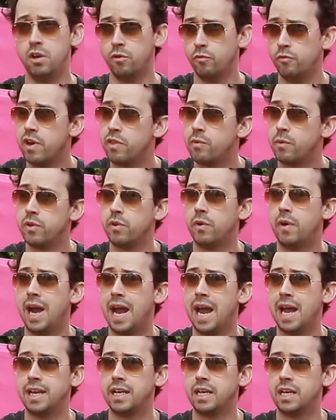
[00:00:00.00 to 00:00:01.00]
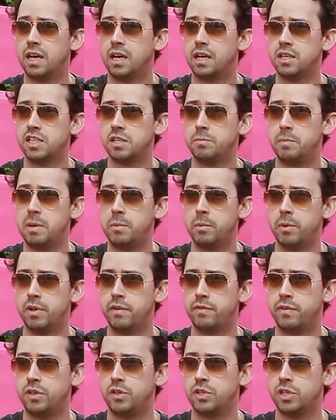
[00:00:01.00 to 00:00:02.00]
whether or not we're handing cards to people in the
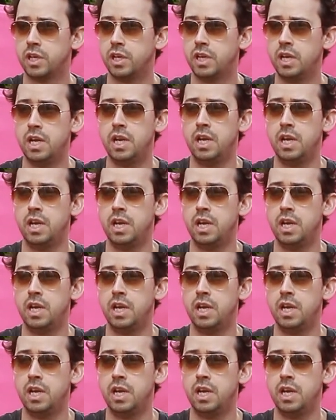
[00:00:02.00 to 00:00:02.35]
future.